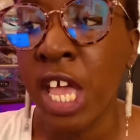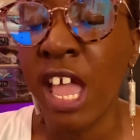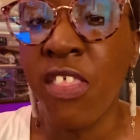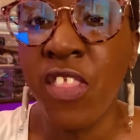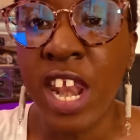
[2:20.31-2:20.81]

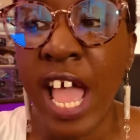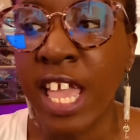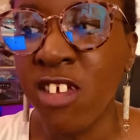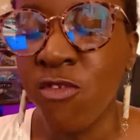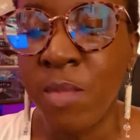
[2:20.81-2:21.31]
and then I
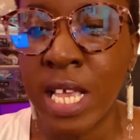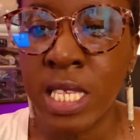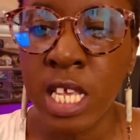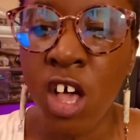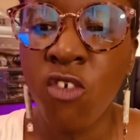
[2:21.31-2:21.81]
give
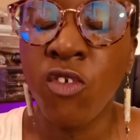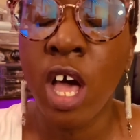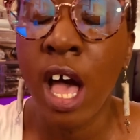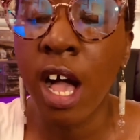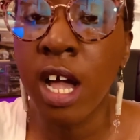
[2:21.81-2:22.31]
myself
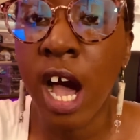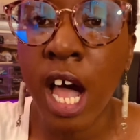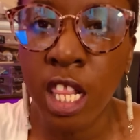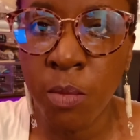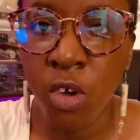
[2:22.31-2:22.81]
a
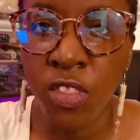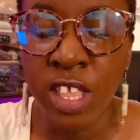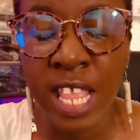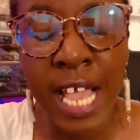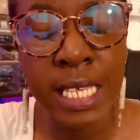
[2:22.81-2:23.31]
column on the
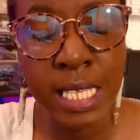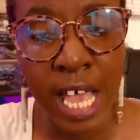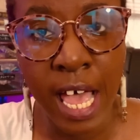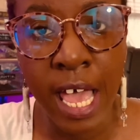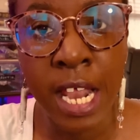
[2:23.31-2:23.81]
next
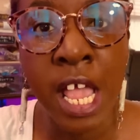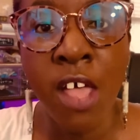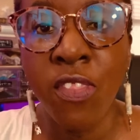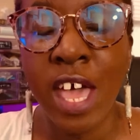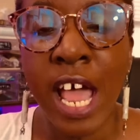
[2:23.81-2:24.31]
side
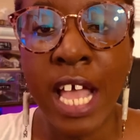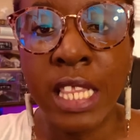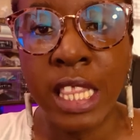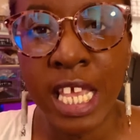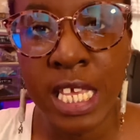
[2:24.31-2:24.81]
that I
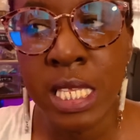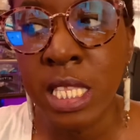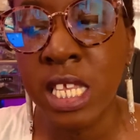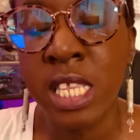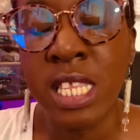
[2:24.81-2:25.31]
list
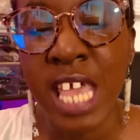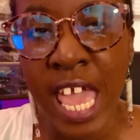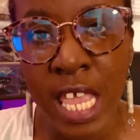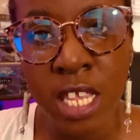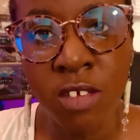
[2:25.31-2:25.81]
the
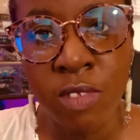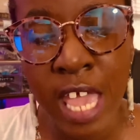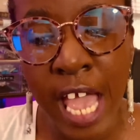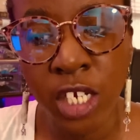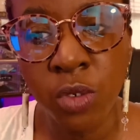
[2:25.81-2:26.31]
date of the
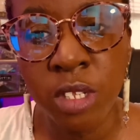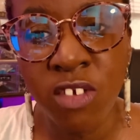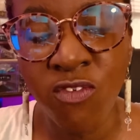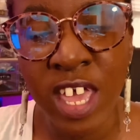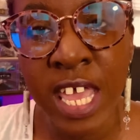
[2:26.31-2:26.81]
actual
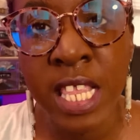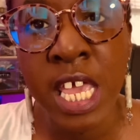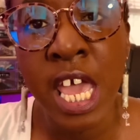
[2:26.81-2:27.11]
event